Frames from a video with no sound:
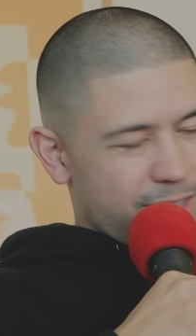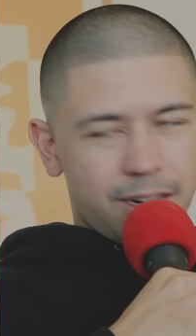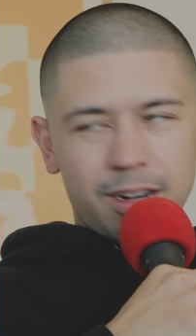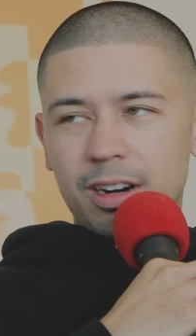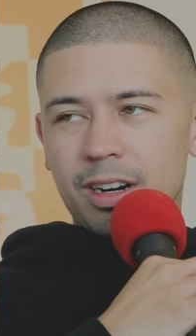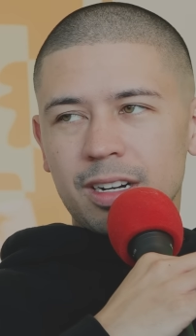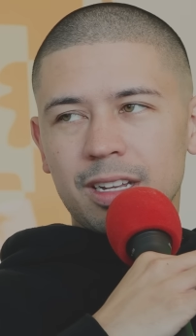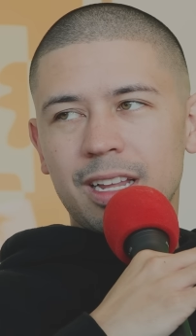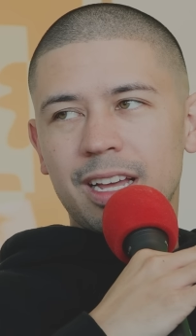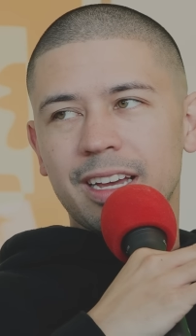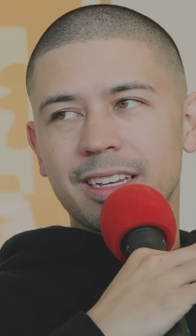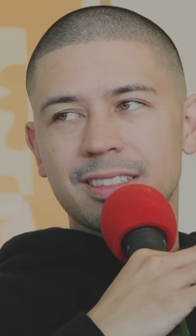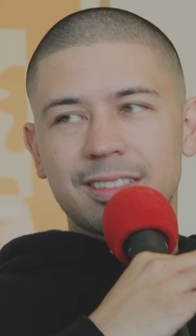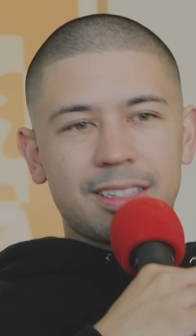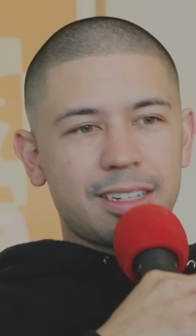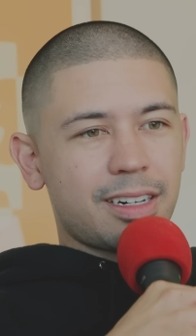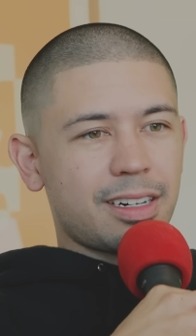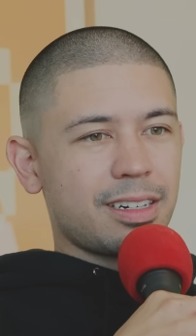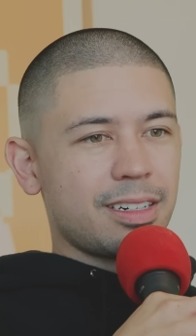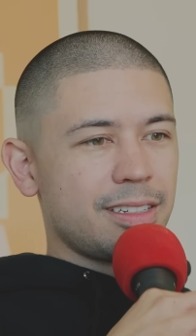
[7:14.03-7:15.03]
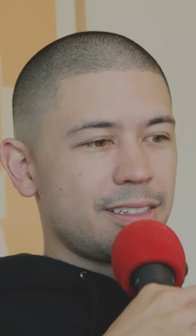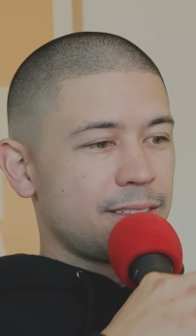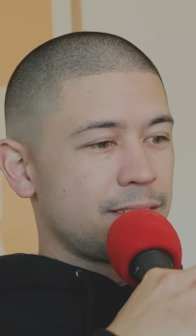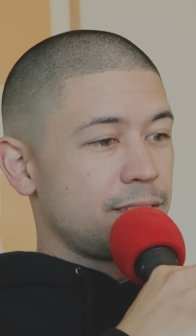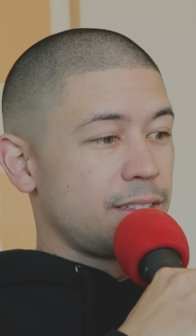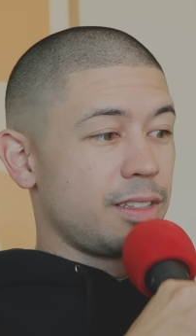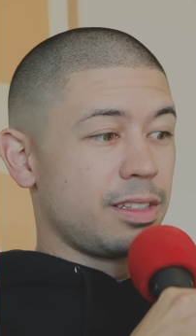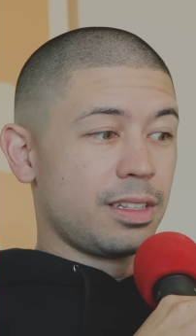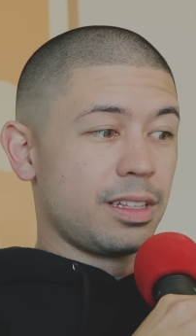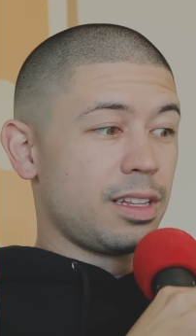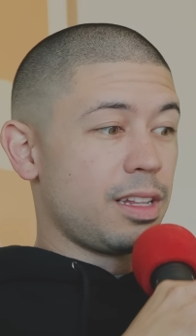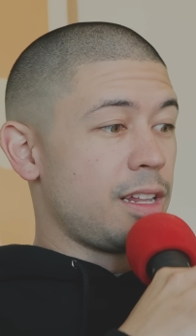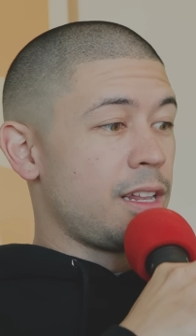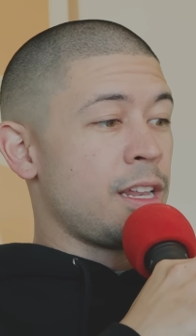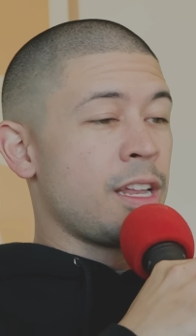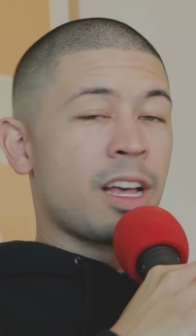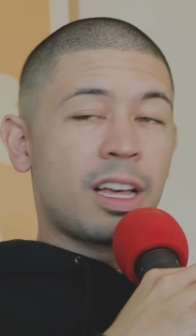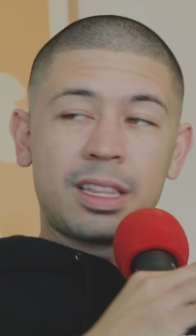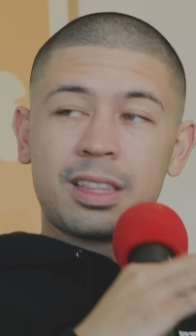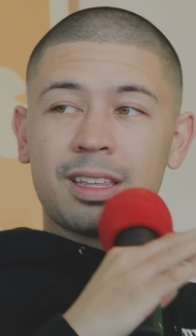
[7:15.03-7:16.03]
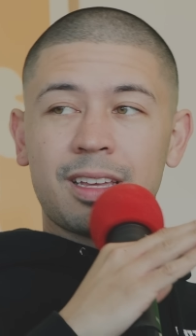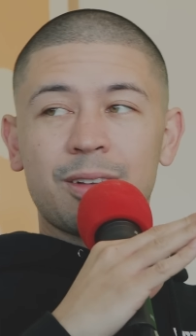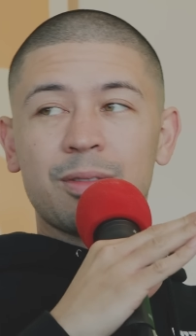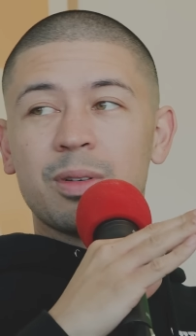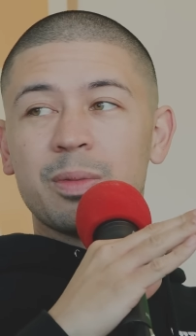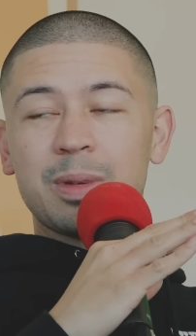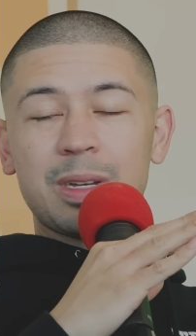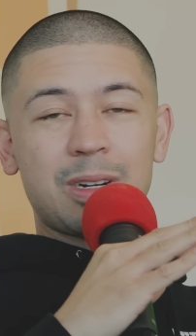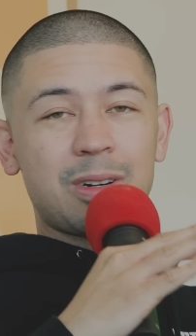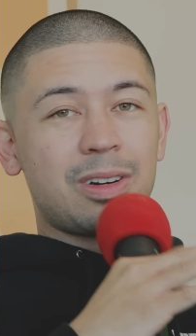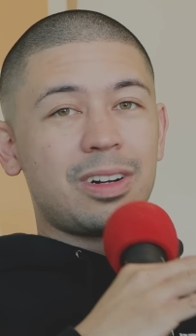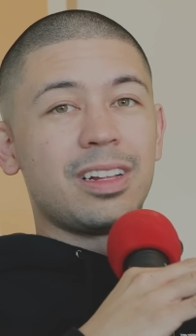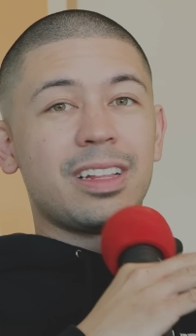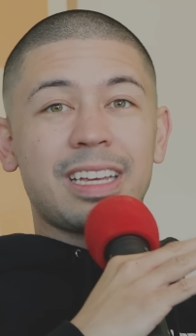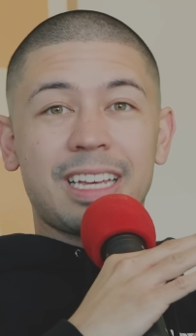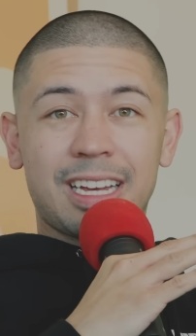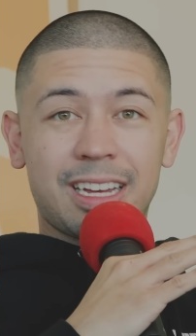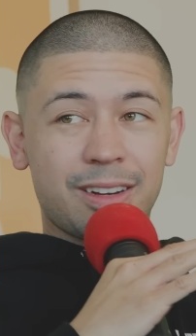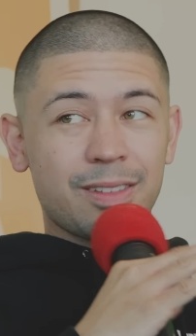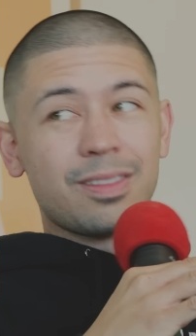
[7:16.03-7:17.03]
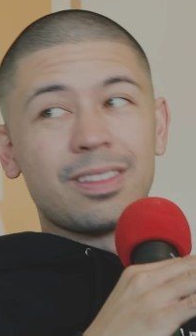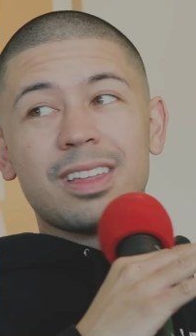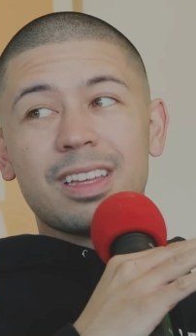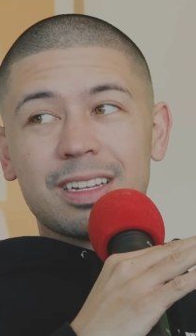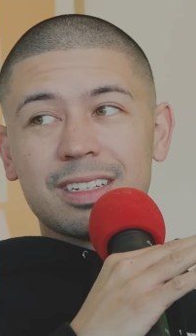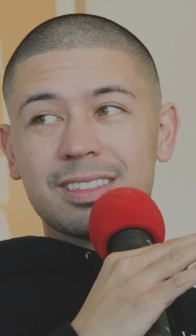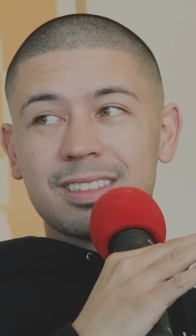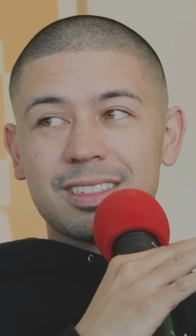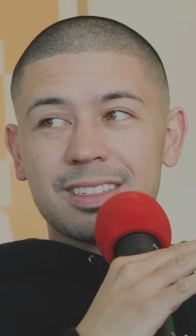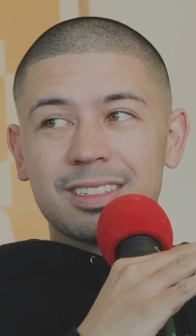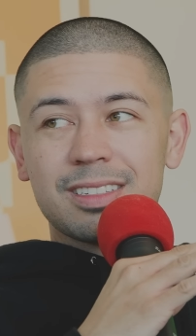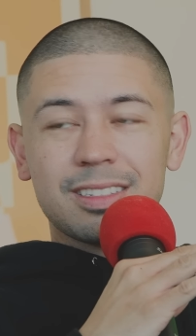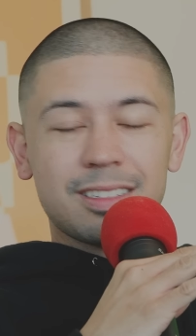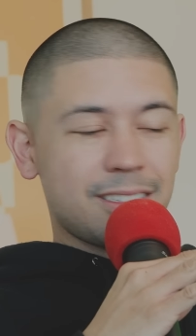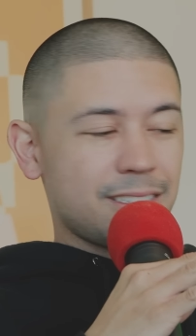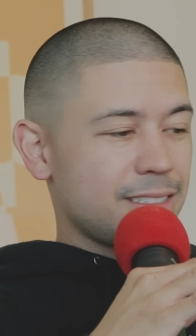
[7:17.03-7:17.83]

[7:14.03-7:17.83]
Hard lines there. Nothing will be crawling out of this.